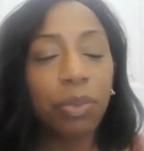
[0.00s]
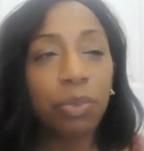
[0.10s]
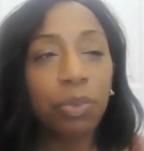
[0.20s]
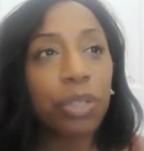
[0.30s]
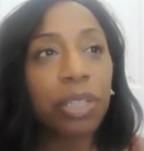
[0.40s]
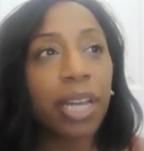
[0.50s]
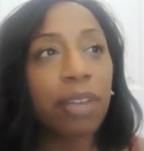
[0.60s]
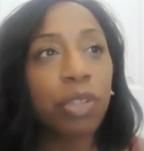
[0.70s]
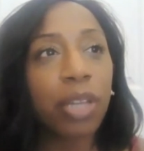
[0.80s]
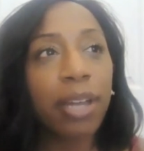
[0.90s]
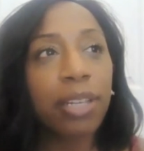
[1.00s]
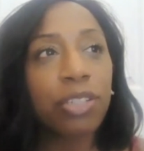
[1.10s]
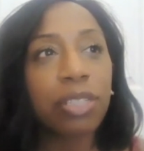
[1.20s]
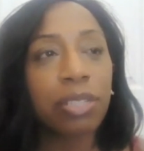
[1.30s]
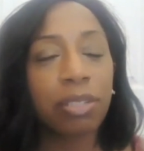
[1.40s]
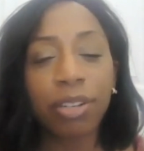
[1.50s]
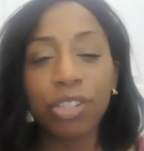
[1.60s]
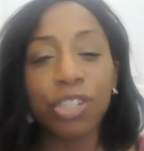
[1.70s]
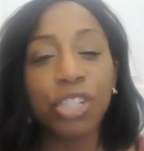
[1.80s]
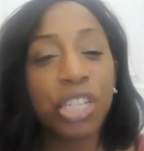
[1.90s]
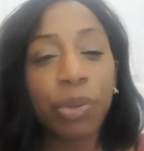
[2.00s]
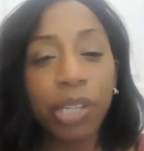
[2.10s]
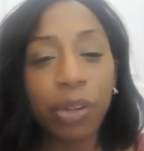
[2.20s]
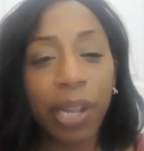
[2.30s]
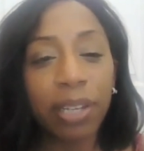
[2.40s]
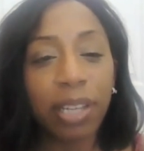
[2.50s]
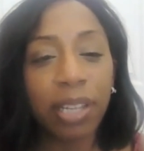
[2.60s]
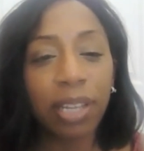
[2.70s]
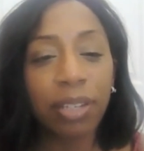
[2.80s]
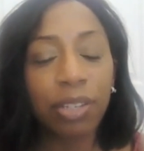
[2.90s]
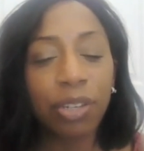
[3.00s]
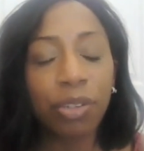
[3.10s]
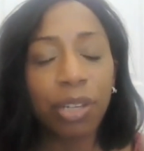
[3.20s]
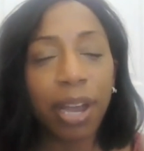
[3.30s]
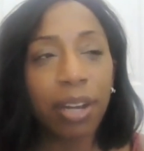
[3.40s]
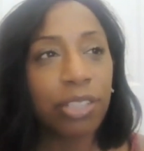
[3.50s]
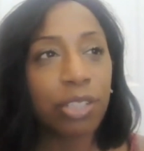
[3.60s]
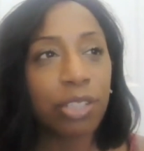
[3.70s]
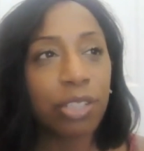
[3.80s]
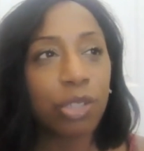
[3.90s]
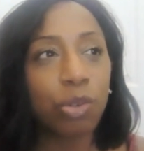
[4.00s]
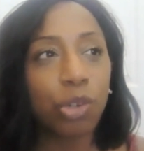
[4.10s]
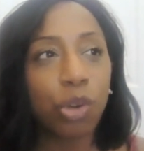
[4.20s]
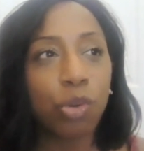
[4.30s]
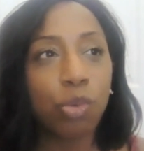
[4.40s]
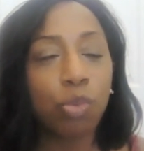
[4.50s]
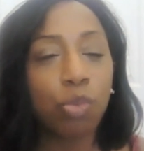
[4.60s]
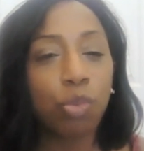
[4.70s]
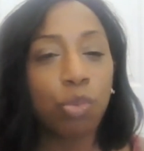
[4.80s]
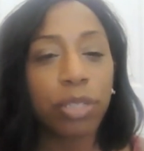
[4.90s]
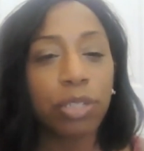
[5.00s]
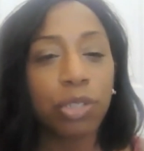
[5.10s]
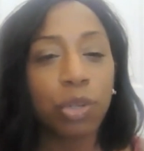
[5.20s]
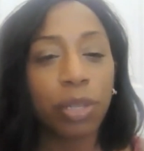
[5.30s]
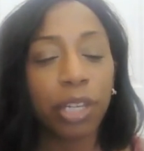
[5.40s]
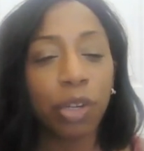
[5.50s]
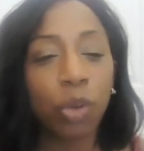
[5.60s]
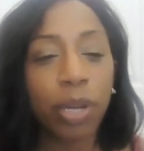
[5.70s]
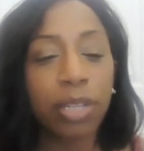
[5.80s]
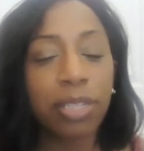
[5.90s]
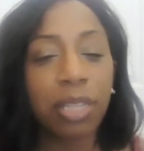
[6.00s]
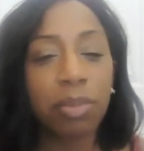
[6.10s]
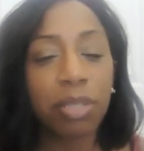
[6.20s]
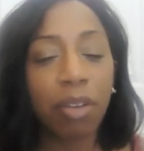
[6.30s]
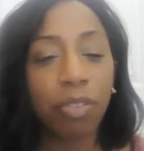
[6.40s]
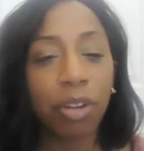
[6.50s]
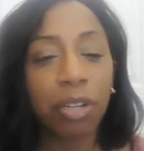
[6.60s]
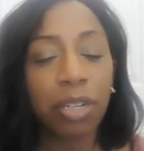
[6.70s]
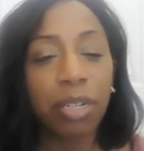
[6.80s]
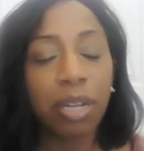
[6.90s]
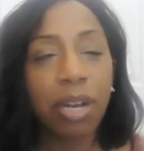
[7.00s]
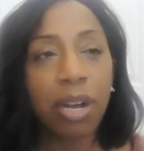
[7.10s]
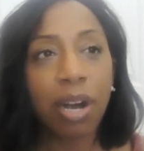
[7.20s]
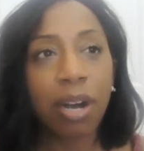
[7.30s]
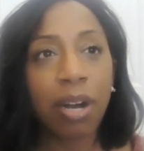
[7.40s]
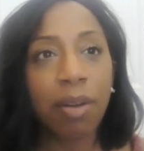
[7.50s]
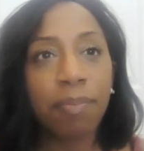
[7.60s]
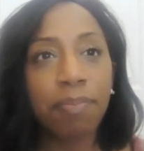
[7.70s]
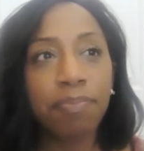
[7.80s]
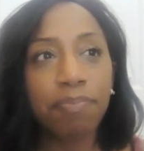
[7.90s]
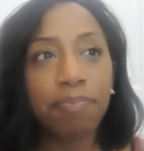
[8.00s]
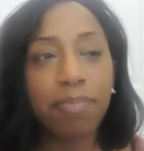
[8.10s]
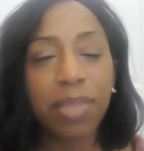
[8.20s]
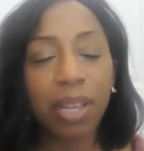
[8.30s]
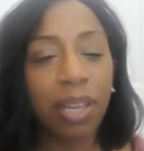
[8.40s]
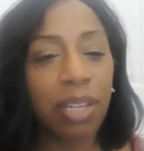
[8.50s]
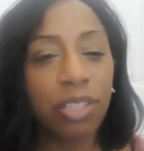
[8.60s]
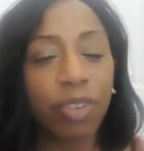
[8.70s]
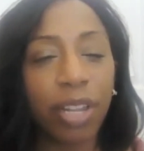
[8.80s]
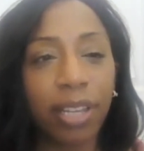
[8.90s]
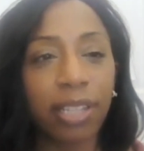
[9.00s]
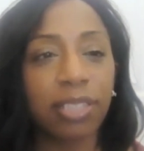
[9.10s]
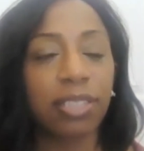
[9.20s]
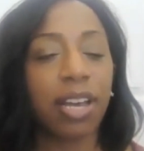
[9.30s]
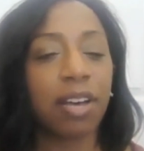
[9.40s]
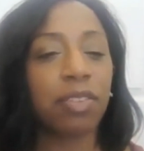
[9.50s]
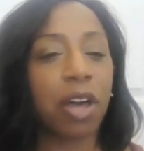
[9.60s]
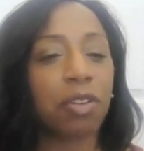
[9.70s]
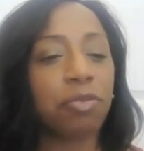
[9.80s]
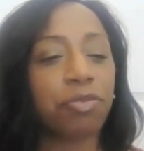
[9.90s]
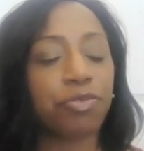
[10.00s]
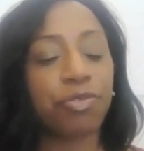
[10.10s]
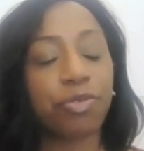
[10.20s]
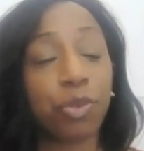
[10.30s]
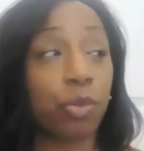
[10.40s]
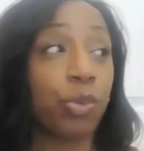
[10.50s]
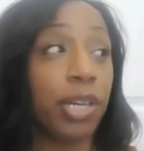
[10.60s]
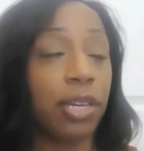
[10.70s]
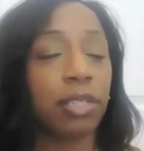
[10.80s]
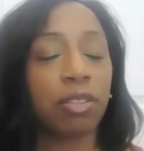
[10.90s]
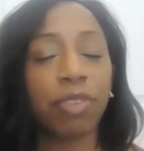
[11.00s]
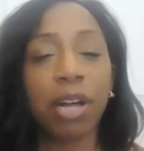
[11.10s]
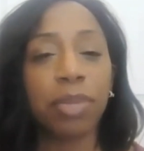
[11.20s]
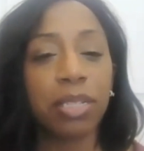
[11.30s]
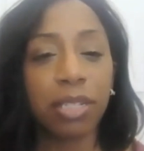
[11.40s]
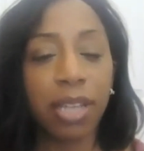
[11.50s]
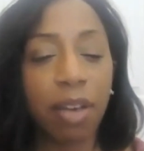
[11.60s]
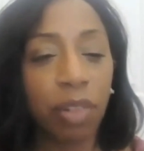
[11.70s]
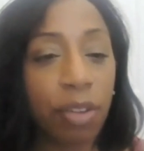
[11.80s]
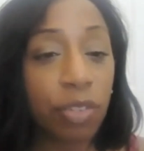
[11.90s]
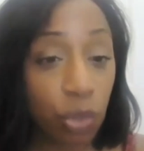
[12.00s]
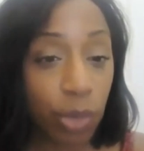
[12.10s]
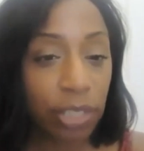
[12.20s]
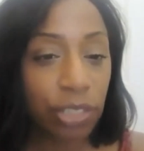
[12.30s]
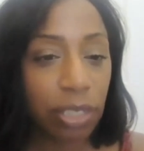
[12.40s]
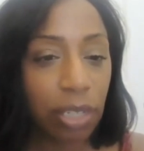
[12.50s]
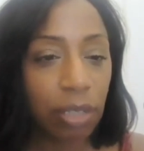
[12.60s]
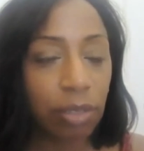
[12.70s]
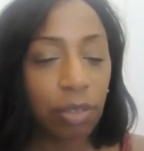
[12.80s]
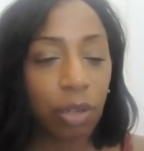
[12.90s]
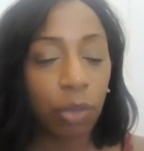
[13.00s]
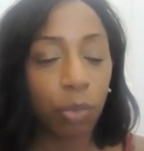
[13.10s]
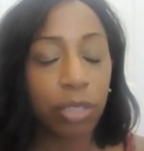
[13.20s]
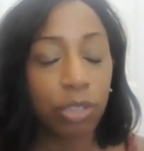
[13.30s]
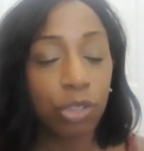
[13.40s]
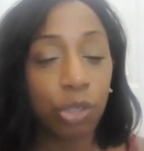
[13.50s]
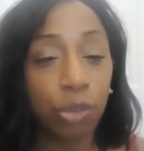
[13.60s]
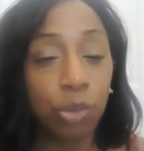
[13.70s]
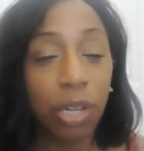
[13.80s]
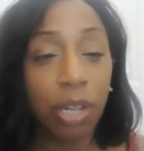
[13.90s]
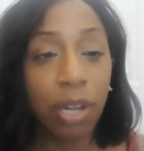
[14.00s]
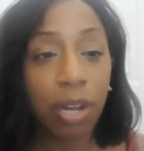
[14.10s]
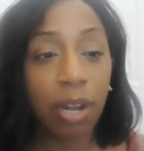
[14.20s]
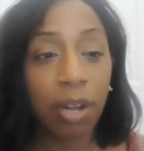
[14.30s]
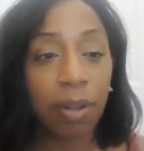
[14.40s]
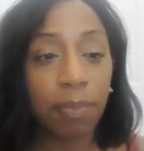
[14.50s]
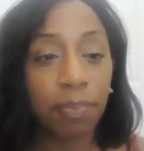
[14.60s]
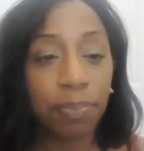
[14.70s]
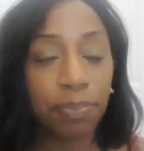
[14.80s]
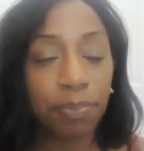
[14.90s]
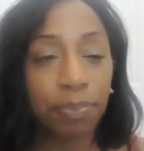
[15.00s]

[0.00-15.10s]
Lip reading: really, after that, he just started to deteriorate. And then you kind of just don't know what to do. Like, you don't want to see them suffer. Um, and I just felt like I didn't have a lot of, or we as a family didn't have a lot of direction on what to do. Um,